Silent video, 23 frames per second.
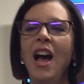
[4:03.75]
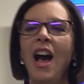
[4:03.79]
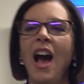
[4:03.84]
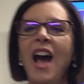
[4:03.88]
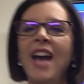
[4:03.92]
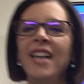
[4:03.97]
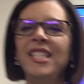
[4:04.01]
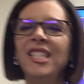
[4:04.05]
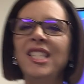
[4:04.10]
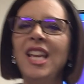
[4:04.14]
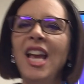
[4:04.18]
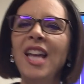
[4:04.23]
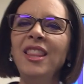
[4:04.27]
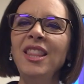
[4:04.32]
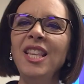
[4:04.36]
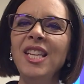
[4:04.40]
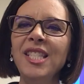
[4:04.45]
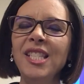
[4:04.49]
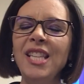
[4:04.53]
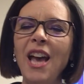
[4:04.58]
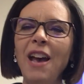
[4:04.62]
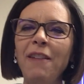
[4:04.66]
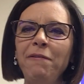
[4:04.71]
I send
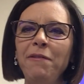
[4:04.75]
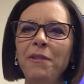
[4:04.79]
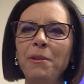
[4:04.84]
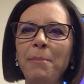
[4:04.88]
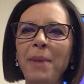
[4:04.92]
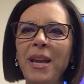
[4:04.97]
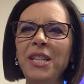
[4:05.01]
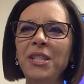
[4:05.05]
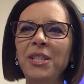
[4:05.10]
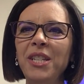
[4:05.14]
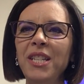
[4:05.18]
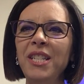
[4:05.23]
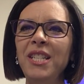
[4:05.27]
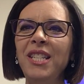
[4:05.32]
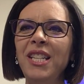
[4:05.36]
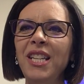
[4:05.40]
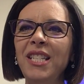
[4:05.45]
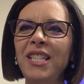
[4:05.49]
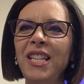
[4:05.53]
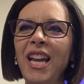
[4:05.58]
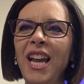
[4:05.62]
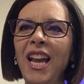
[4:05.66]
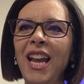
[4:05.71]
this affirmation
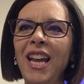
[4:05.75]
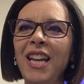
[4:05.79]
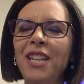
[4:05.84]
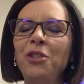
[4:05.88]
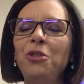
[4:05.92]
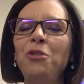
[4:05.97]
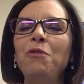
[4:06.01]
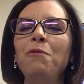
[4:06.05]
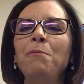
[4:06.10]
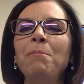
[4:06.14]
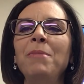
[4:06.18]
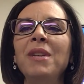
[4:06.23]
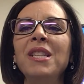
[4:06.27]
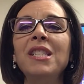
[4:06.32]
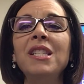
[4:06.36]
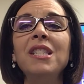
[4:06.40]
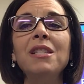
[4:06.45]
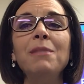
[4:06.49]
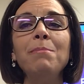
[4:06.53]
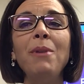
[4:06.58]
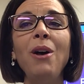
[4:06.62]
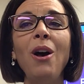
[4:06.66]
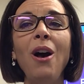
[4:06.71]
today to
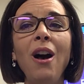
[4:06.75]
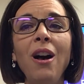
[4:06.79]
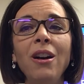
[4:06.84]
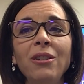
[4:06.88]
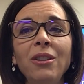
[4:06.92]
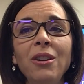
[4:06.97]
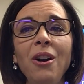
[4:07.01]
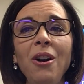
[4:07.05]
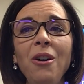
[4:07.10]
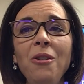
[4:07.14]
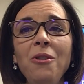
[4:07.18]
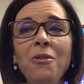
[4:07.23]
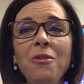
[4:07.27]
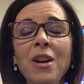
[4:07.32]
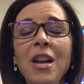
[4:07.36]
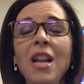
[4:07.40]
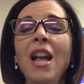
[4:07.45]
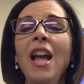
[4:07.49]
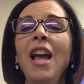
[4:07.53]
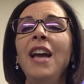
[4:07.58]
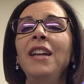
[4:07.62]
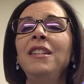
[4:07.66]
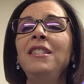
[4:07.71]
Mrs. Mahako
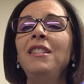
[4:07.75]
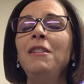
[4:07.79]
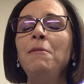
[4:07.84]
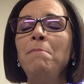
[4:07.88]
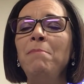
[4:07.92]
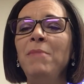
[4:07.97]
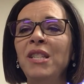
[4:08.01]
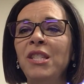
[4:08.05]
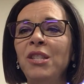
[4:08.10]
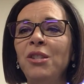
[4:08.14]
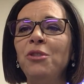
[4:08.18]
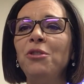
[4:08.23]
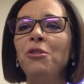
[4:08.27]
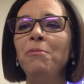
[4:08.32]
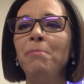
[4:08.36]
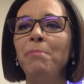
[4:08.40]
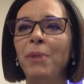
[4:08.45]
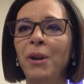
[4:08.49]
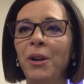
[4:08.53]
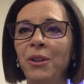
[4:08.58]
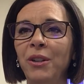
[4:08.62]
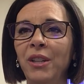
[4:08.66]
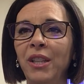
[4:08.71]
and to Mr.
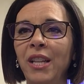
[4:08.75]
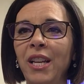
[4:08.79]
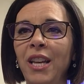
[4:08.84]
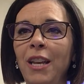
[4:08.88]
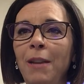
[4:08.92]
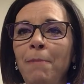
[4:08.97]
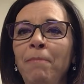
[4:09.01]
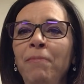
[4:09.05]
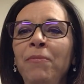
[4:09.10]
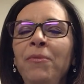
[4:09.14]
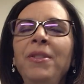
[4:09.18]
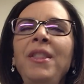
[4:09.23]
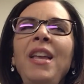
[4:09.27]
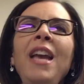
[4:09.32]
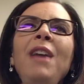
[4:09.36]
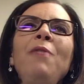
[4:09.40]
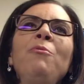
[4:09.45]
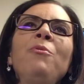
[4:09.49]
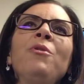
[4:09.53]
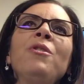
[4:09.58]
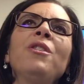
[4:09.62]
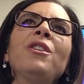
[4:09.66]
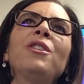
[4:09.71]
Burnley. They
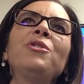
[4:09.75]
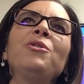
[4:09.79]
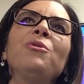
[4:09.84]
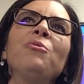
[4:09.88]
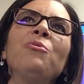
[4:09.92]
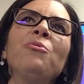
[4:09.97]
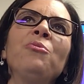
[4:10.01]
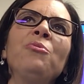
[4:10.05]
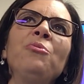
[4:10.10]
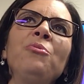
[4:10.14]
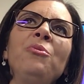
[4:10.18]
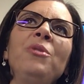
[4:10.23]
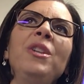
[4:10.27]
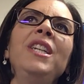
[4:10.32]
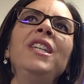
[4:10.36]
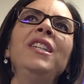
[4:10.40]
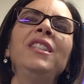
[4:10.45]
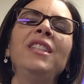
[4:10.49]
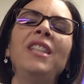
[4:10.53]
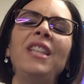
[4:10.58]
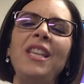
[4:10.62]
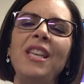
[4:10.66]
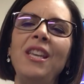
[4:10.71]
worked
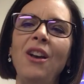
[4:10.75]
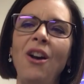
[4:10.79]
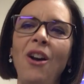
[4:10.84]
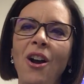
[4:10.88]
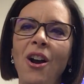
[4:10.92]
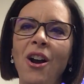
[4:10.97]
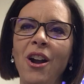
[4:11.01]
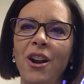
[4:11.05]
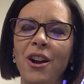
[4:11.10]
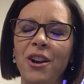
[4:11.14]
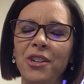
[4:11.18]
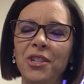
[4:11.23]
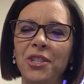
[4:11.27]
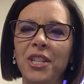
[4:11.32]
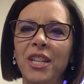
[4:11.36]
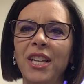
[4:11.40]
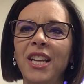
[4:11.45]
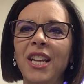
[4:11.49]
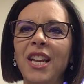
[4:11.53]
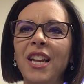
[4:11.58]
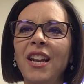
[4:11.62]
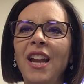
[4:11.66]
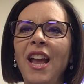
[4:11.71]
really hard to
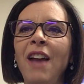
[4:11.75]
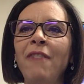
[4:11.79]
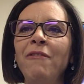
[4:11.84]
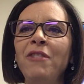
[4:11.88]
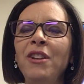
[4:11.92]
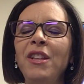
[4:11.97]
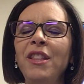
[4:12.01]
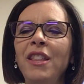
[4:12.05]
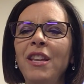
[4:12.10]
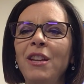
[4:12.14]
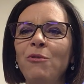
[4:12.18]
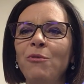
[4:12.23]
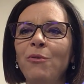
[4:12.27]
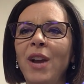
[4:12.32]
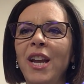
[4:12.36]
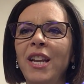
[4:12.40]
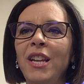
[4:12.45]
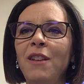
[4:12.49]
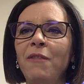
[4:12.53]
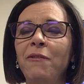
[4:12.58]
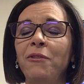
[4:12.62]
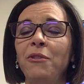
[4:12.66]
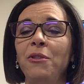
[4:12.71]
get everything
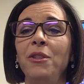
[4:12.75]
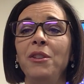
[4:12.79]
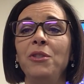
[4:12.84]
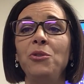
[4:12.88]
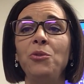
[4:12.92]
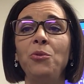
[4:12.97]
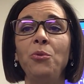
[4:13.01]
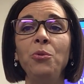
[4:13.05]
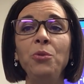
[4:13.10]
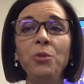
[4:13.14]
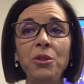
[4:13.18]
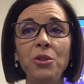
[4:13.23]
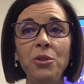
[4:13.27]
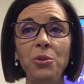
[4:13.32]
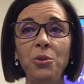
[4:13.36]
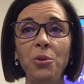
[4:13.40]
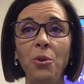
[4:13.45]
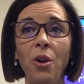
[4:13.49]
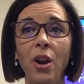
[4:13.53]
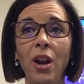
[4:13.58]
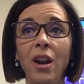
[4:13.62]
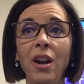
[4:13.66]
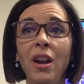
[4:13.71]
ready for the school
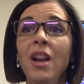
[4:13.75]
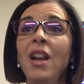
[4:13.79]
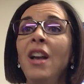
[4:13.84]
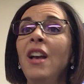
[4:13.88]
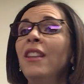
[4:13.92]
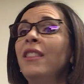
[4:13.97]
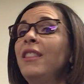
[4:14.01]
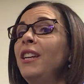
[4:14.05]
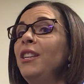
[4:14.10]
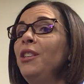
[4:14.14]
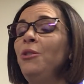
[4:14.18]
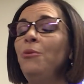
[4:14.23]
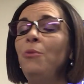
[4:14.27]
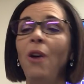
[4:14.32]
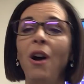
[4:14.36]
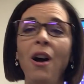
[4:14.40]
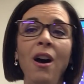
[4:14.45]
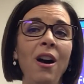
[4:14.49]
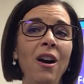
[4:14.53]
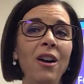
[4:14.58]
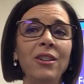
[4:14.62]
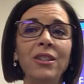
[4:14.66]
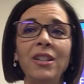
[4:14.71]
store that you
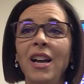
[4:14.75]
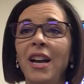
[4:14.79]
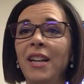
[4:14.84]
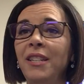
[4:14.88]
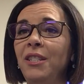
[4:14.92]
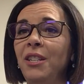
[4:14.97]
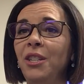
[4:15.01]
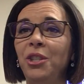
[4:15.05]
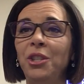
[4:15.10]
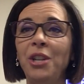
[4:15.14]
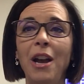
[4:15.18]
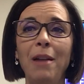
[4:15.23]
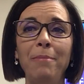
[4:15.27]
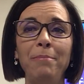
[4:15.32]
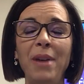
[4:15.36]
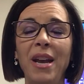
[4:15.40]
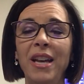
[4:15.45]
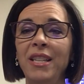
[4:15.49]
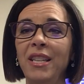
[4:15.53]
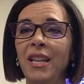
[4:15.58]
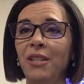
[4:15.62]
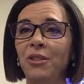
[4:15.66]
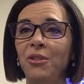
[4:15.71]
all got to shop
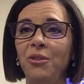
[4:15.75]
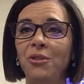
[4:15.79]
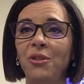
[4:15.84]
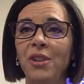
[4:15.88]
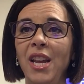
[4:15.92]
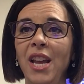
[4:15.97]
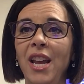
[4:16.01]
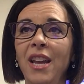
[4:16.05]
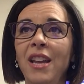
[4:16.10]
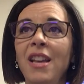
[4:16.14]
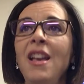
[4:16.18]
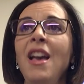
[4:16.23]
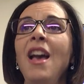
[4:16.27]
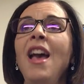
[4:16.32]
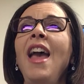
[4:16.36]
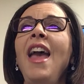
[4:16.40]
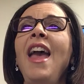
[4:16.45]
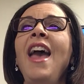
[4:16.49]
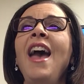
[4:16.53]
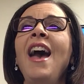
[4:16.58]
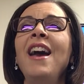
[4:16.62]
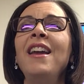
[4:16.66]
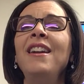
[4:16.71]
at yesterday.
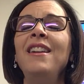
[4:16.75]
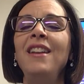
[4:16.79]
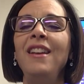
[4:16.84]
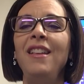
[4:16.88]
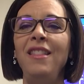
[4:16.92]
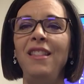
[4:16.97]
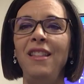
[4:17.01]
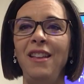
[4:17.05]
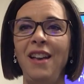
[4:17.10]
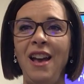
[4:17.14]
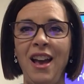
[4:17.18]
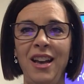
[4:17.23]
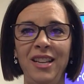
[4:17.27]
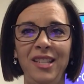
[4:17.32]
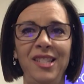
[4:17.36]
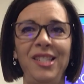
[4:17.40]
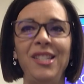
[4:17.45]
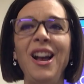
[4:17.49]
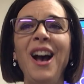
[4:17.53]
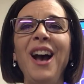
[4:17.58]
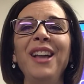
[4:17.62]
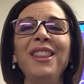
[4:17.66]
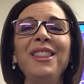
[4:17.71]
And I
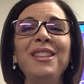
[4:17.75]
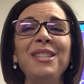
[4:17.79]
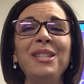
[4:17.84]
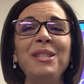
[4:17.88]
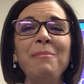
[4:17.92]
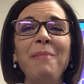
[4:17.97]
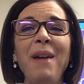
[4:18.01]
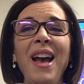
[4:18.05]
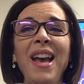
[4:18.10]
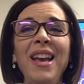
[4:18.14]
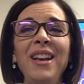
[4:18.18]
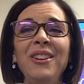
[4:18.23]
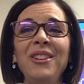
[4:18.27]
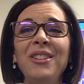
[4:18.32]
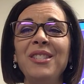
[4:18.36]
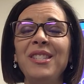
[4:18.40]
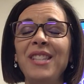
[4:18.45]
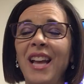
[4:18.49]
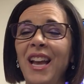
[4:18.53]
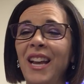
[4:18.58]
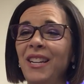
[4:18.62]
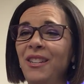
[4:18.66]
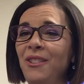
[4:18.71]
saw the
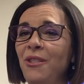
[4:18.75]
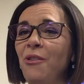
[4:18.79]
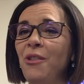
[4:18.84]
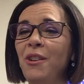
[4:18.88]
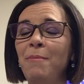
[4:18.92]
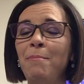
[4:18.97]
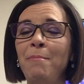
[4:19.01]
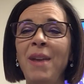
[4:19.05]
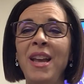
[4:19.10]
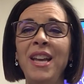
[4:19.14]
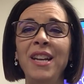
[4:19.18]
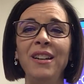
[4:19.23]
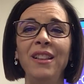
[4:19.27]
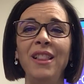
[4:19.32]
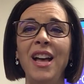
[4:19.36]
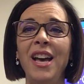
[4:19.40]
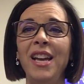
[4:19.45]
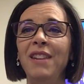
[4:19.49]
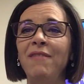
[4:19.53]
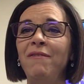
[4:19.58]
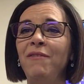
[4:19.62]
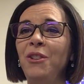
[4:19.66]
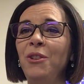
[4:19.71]
smiles. I know it made a
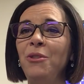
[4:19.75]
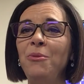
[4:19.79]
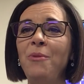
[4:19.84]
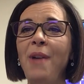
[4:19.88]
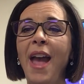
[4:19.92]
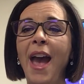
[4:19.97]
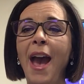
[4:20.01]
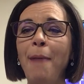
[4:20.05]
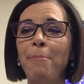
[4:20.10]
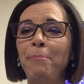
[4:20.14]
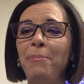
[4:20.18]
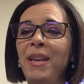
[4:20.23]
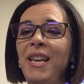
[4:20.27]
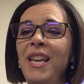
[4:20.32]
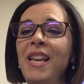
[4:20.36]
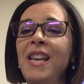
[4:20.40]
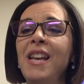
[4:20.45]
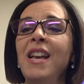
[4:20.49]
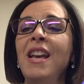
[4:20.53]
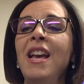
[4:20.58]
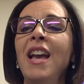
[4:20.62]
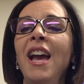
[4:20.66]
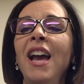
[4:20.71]
lot of you
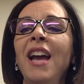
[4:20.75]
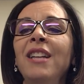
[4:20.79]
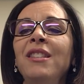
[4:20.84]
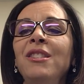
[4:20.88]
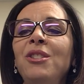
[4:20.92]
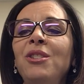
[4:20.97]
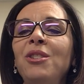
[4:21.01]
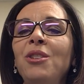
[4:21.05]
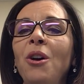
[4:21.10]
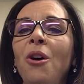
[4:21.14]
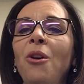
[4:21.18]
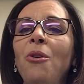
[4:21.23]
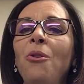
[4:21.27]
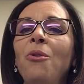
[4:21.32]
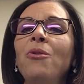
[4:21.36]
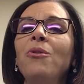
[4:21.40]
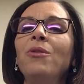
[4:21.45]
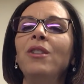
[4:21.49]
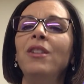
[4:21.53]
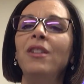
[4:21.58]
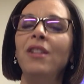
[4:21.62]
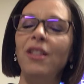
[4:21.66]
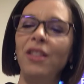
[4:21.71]
happy. And
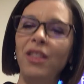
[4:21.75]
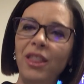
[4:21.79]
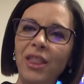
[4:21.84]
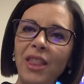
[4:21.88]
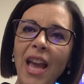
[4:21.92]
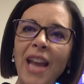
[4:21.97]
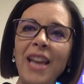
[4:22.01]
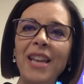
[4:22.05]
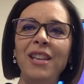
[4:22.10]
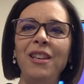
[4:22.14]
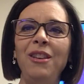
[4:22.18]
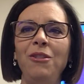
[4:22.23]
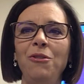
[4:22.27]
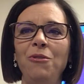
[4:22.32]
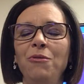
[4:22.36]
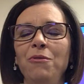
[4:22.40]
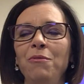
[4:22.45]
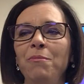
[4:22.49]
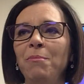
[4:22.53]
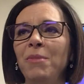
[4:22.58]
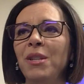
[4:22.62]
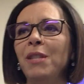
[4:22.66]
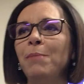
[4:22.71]
so thank
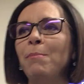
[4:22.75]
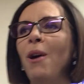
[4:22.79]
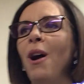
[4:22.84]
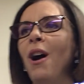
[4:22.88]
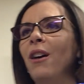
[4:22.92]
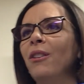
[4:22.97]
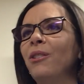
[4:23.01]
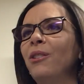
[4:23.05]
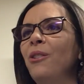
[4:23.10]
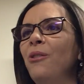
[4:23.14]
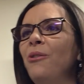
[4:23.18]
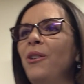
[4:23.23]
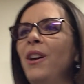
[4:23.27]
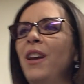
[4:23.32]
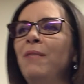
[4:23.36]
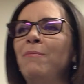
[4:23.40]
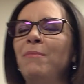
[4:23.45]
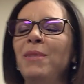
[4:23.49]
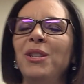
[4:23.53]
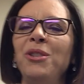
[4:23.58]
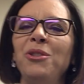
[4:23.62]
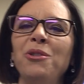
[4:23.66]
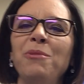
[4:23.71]
you, Ms. Mahako
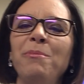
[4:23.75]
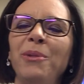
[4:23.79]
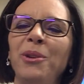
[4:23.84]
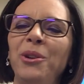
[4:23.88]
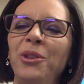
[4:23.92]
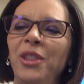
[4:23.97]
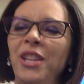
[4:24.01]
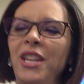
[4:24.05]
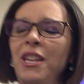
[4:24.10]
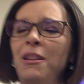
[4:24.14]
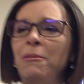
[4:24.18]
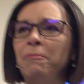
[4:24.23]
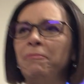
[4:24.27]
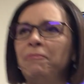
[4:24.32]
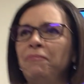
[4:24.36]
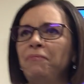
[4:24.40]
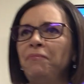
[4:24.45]
and Mr. Burnley.